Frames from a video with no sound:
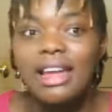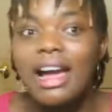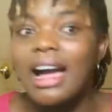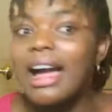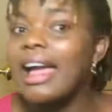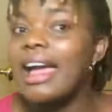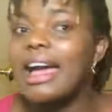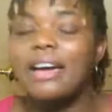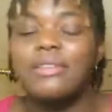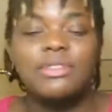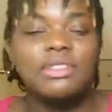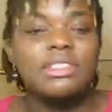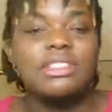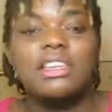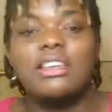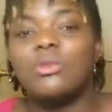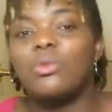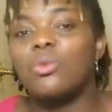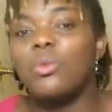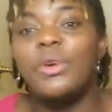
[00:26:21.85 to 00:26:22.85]
I have
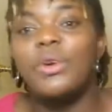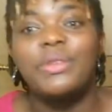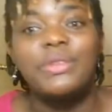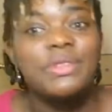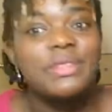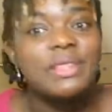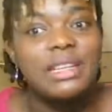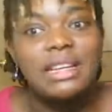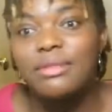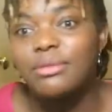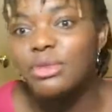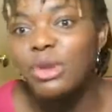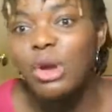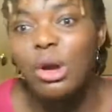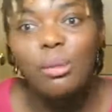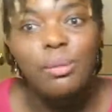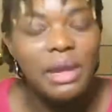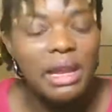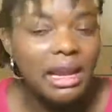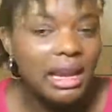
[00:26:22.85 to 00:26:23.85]
seen ones that have
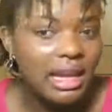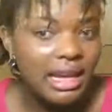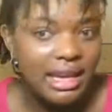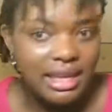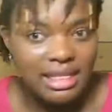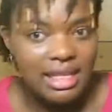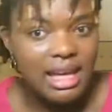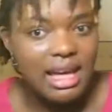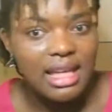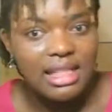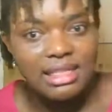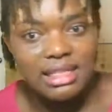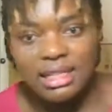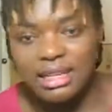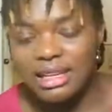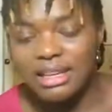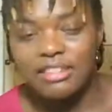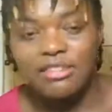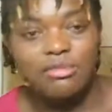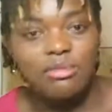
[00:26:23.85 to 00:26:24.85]
not been like that
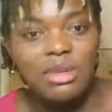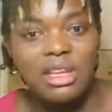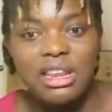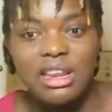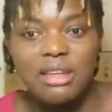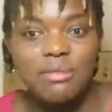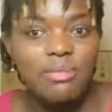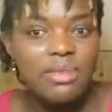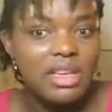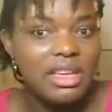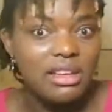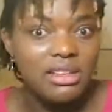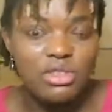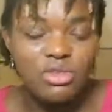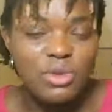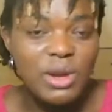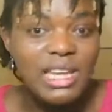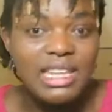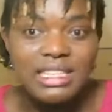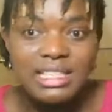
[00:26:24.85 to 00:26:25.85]
have been a bit
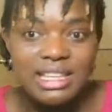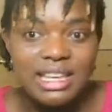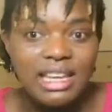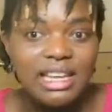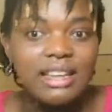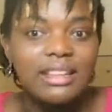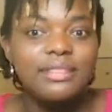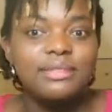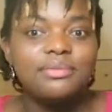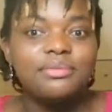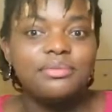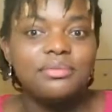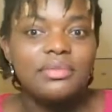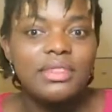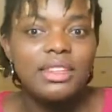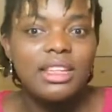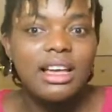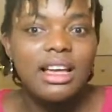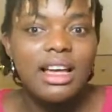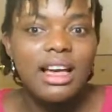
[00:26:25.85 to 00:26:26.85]
crazy,
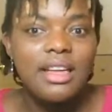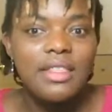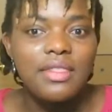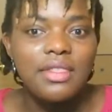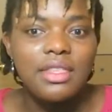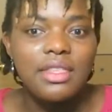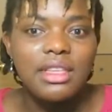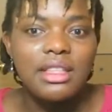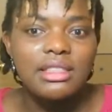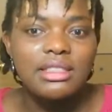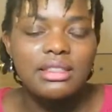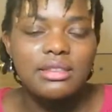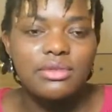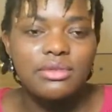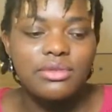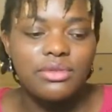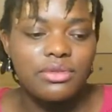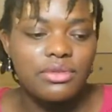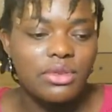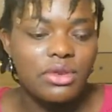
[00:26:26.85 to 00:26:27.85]
and things have
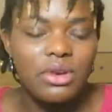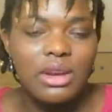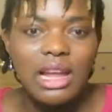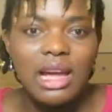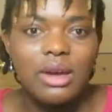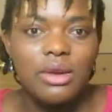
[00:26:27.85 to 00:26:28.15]
gotten